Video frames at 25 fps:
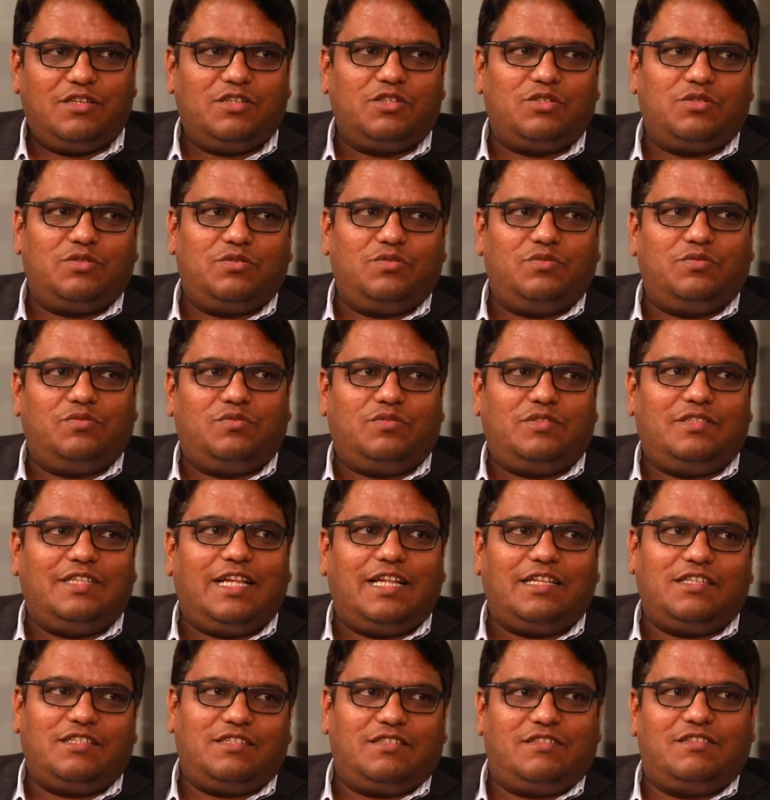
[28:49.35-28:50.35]
So
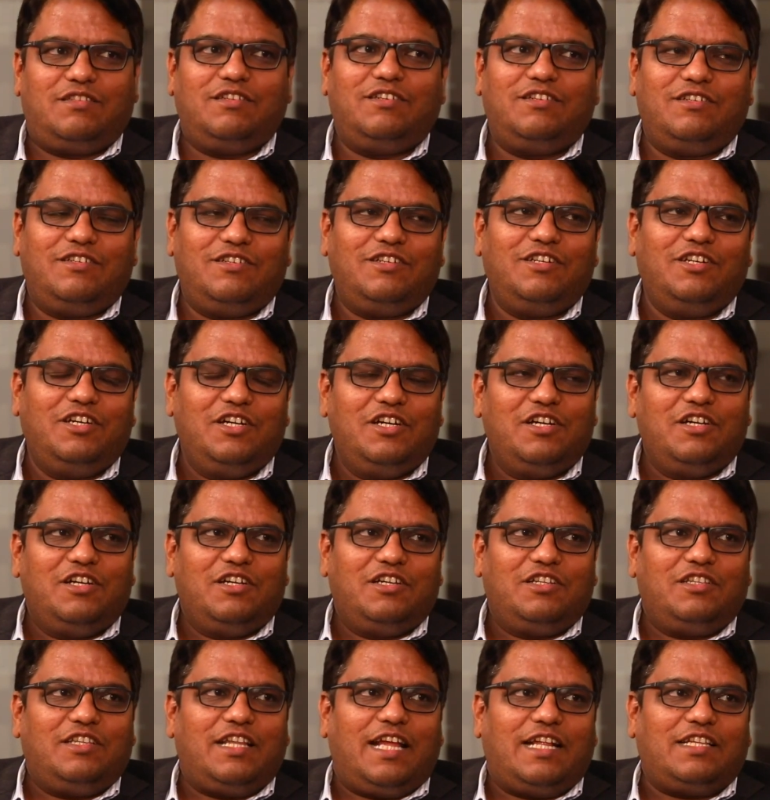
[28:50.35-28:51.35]
that's the
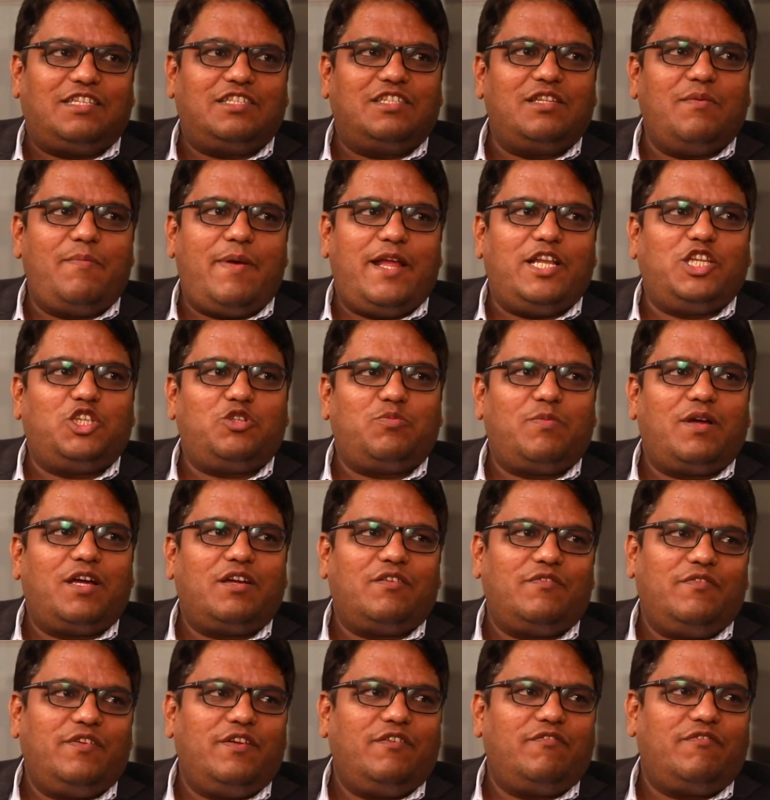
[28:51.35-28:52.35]

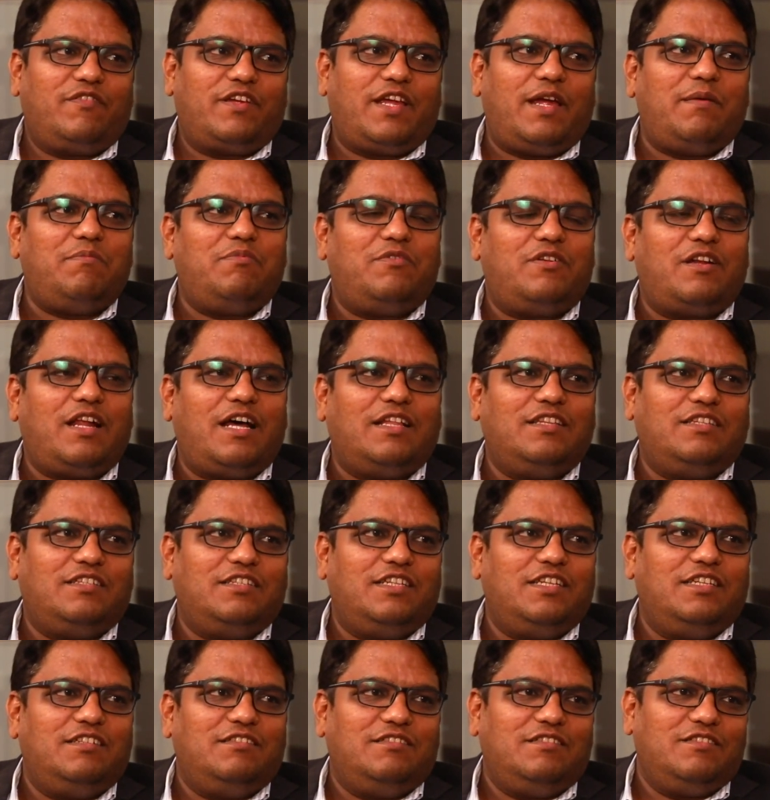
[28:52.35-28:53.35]
benchmark we have kept, rather
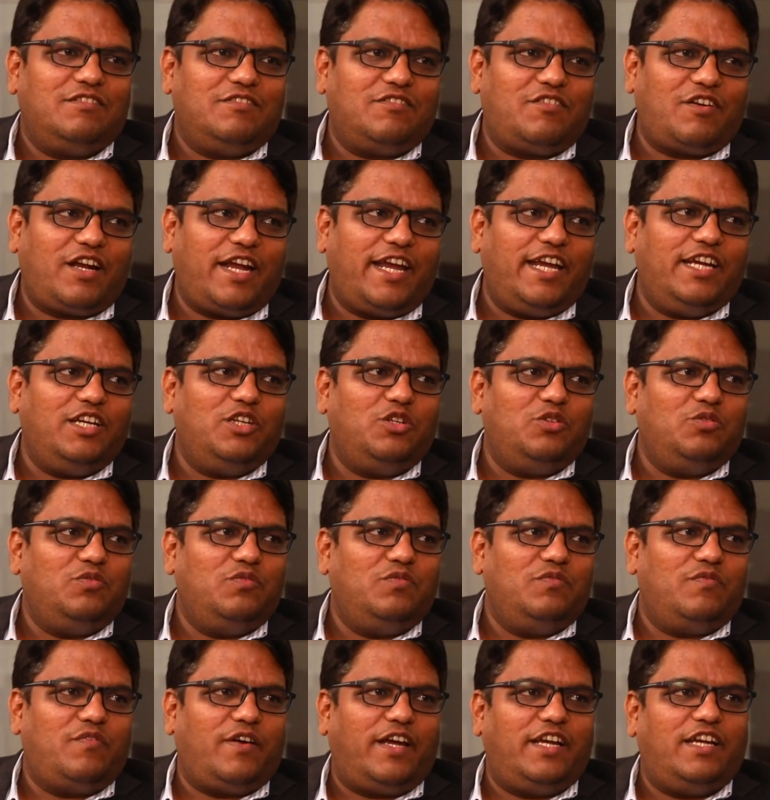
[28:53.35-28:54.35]
than trying
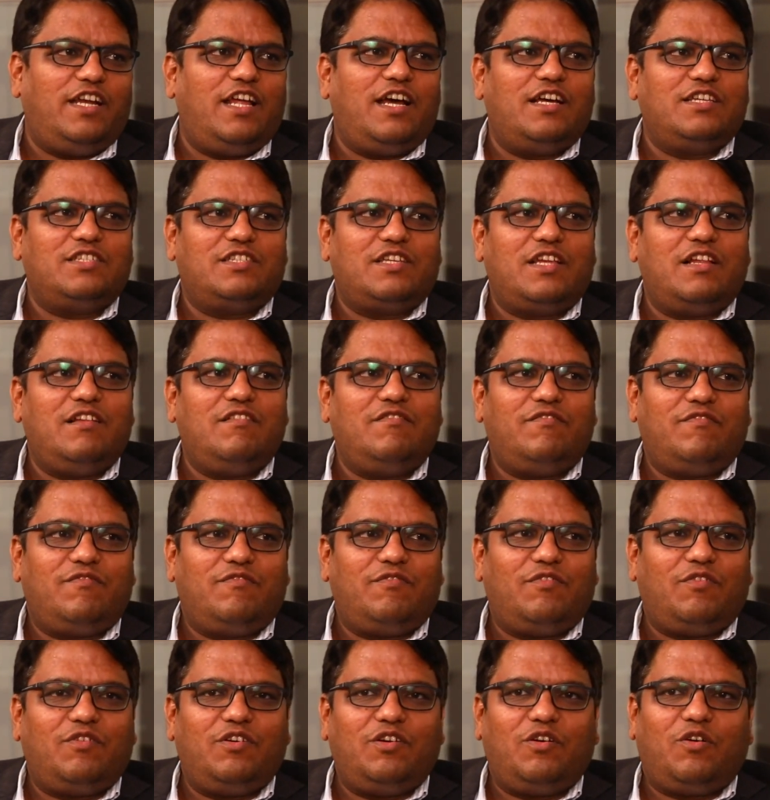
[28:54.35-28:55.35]
to find ourselves
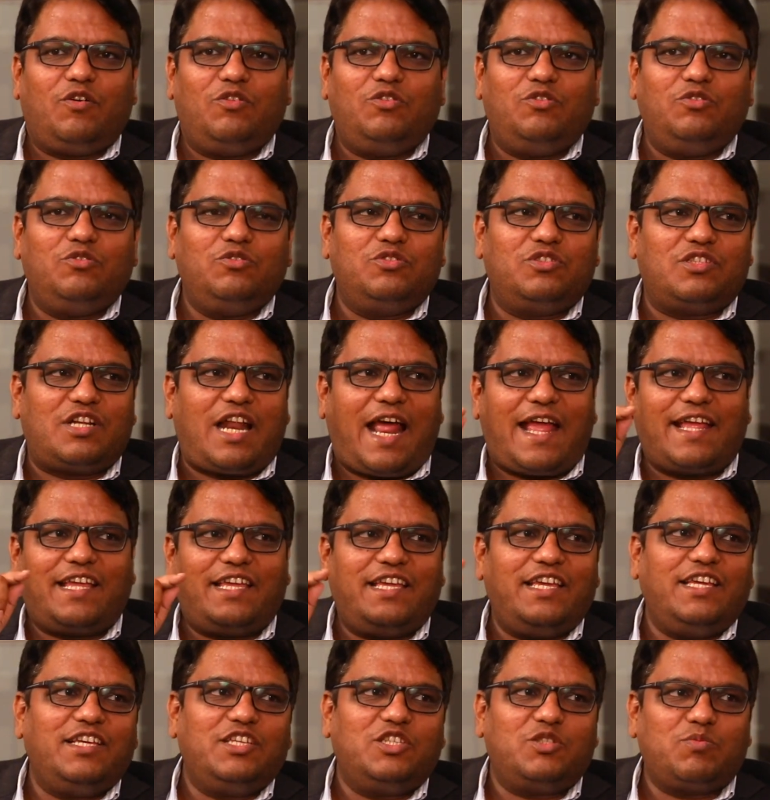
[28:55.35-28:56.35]
on those
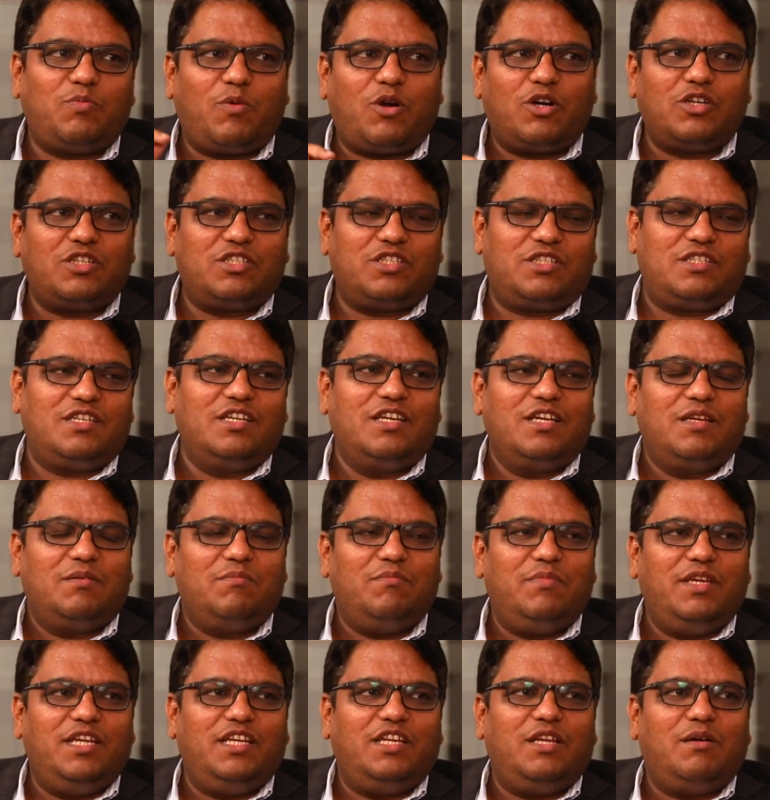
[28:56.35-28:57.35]
ranking spots,
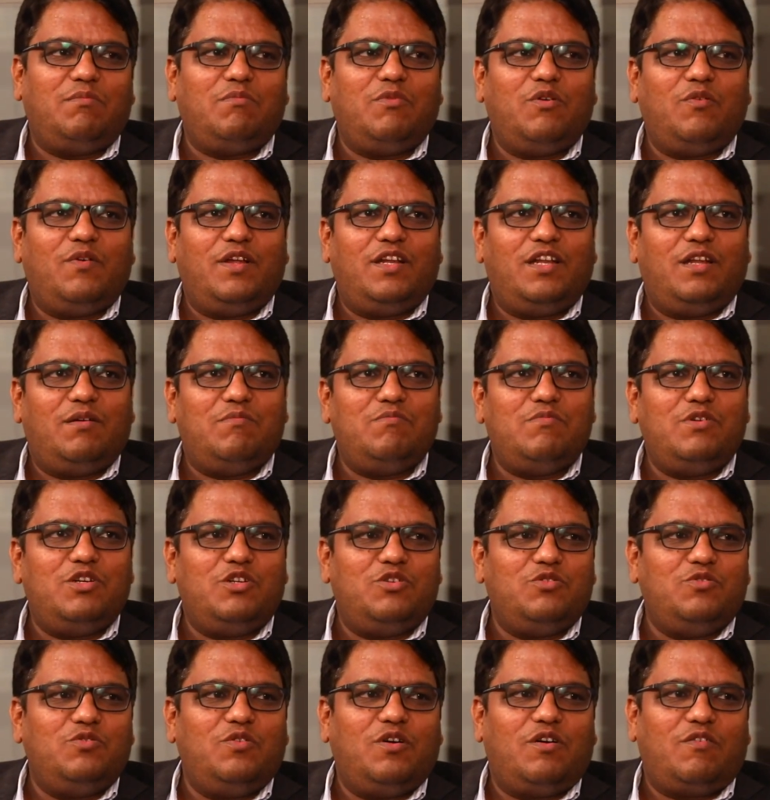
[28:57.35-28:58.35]
being number 1, number
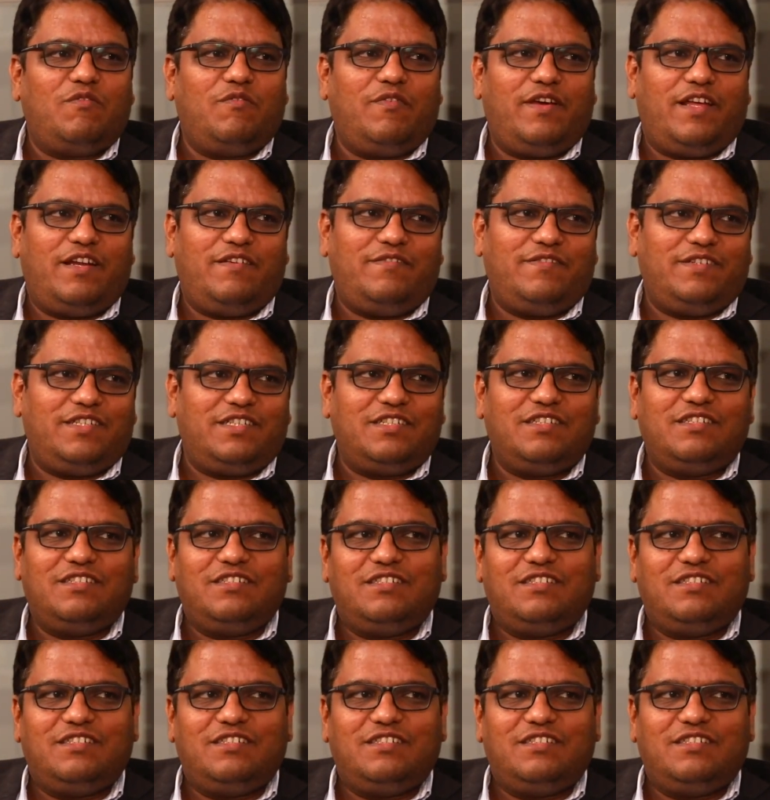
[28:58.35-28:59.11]
2, or wherever.